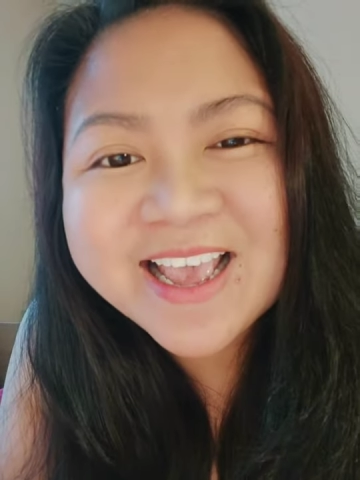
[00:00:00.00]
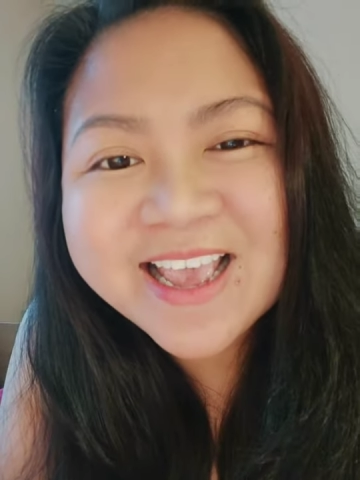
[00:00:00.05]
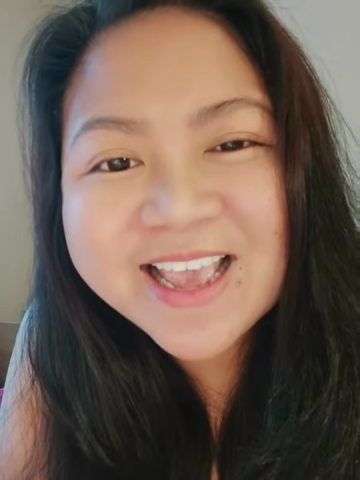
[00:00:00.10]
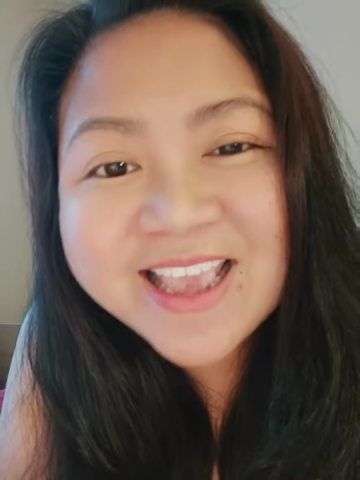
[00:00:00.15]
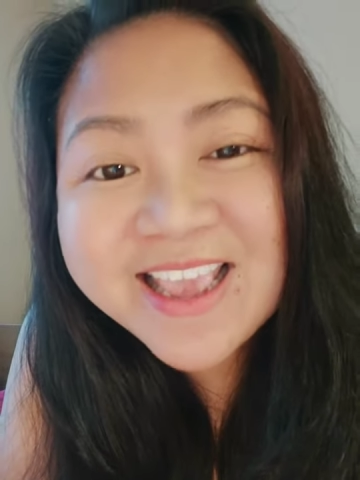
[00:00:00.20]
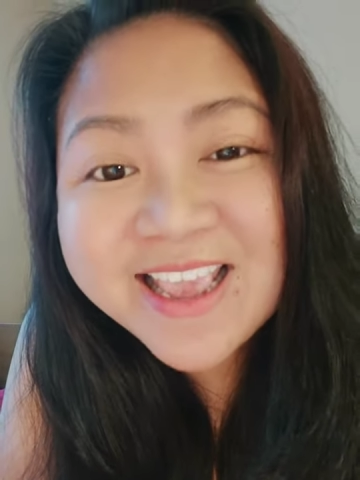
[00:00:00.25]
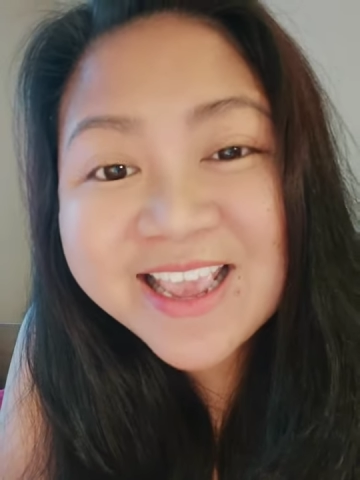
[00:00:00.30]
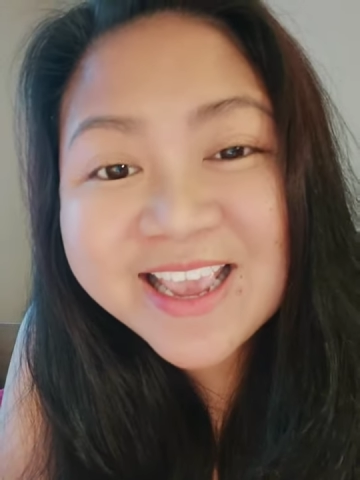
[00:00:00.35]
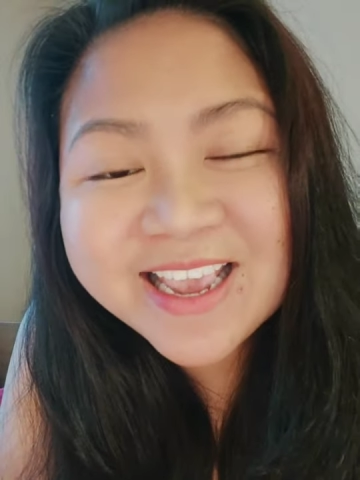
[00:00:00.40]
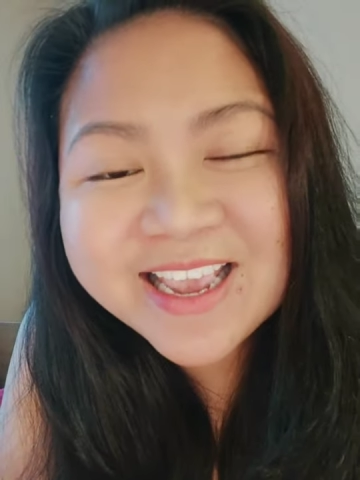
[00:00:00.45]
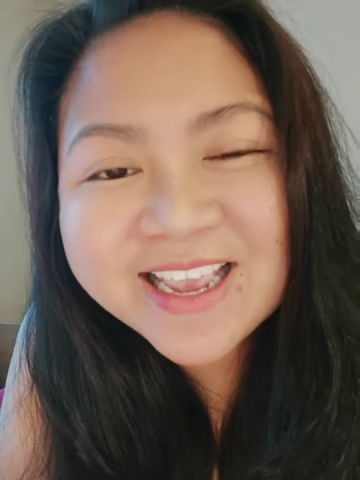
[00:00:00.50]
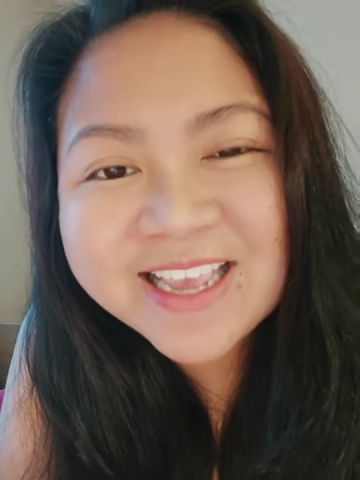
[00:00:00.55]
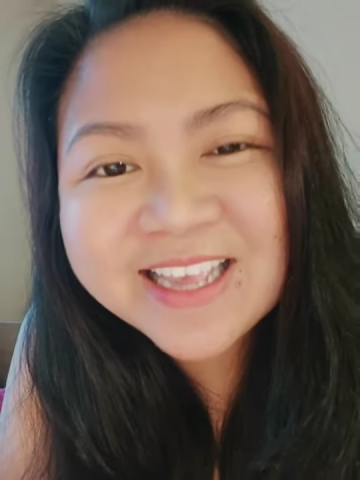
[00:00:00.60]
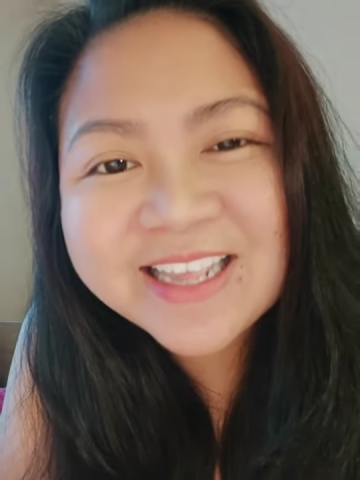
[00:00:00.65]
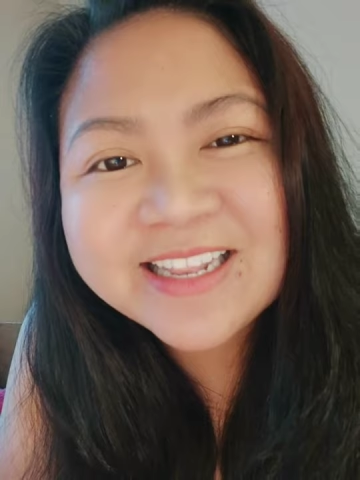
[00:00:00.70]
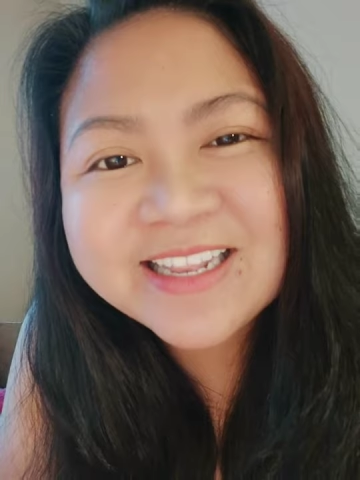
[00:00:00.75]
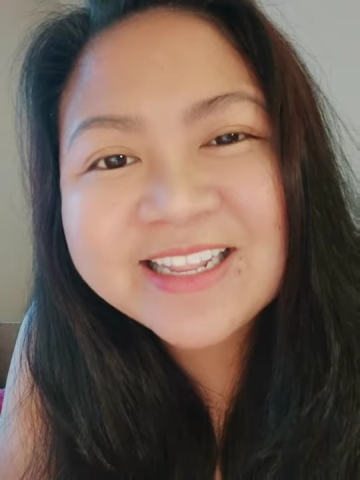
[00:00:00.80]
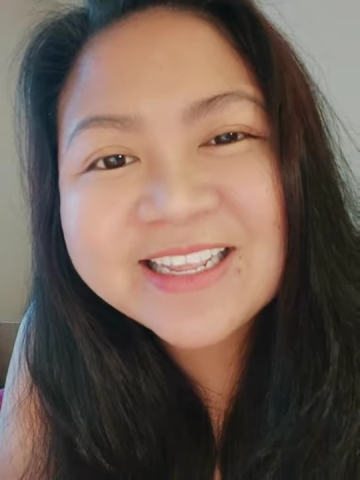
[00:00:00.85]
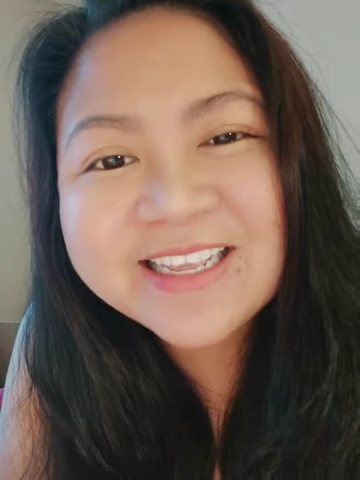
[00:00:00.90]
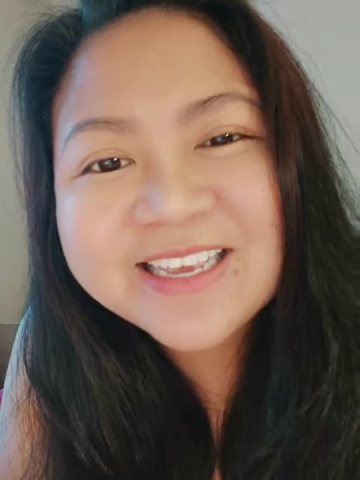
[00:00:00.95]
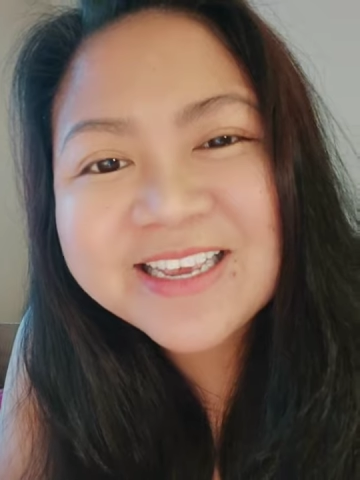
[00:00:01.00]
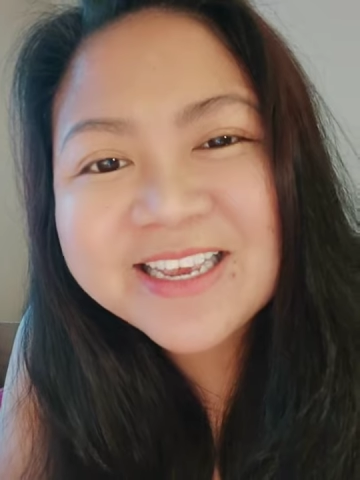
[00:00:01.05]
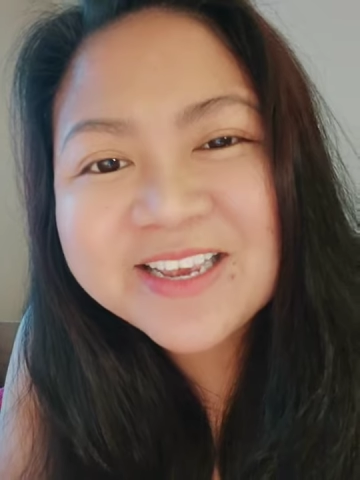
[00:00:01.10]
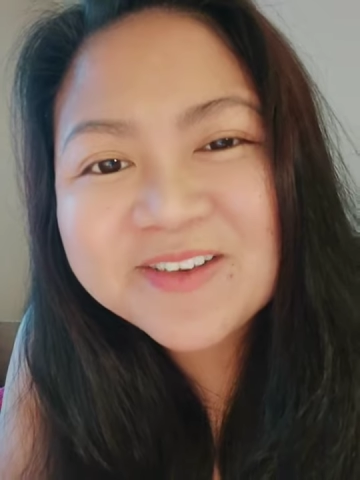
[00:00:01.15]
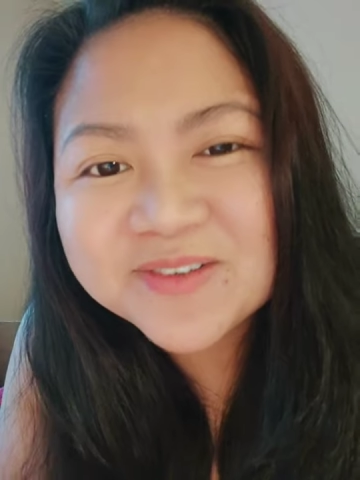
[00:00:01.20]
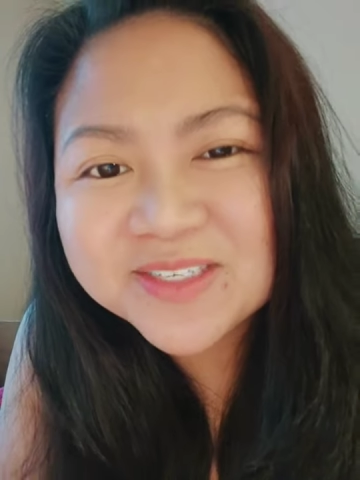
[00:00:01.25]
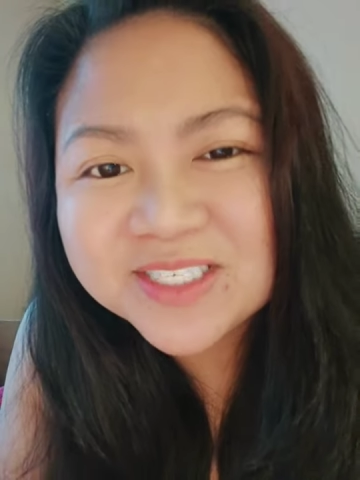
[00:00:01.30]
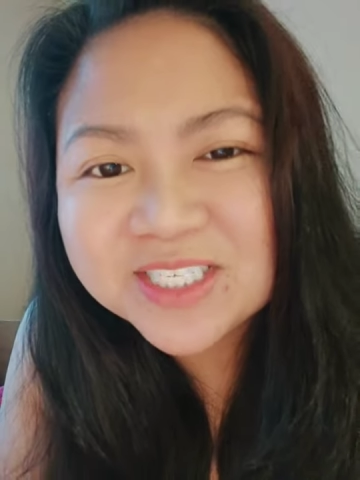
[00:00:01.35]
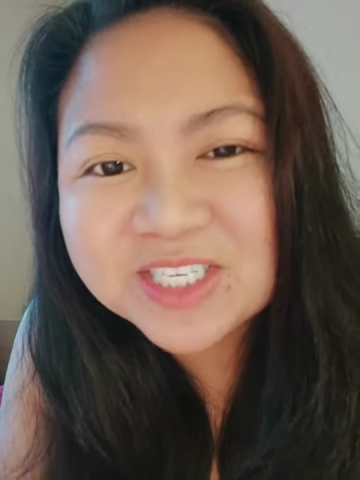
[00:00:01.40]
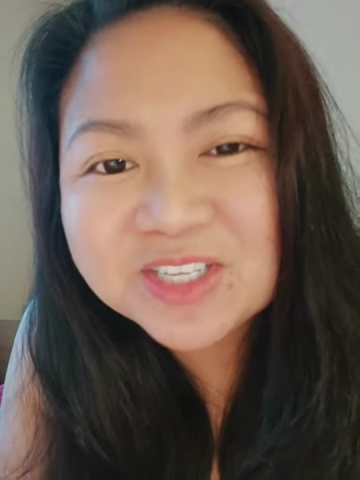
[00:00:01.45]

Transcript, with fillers: And he was